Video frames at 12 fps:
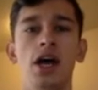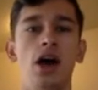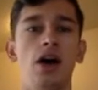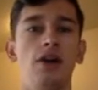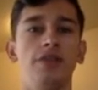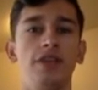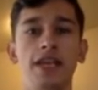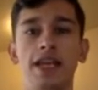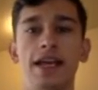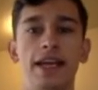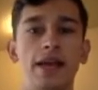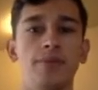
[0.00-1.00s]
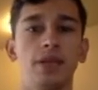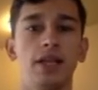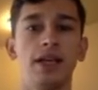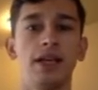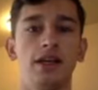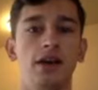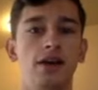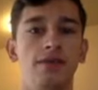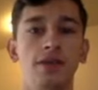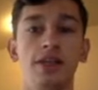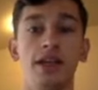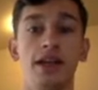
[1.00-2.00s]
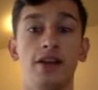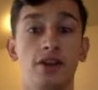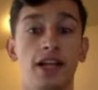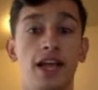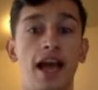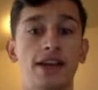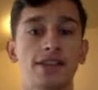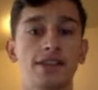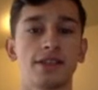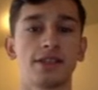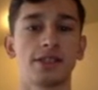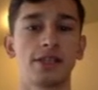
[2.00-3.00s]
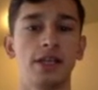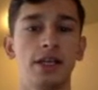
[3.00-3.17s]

of EA gameplay, EA early access.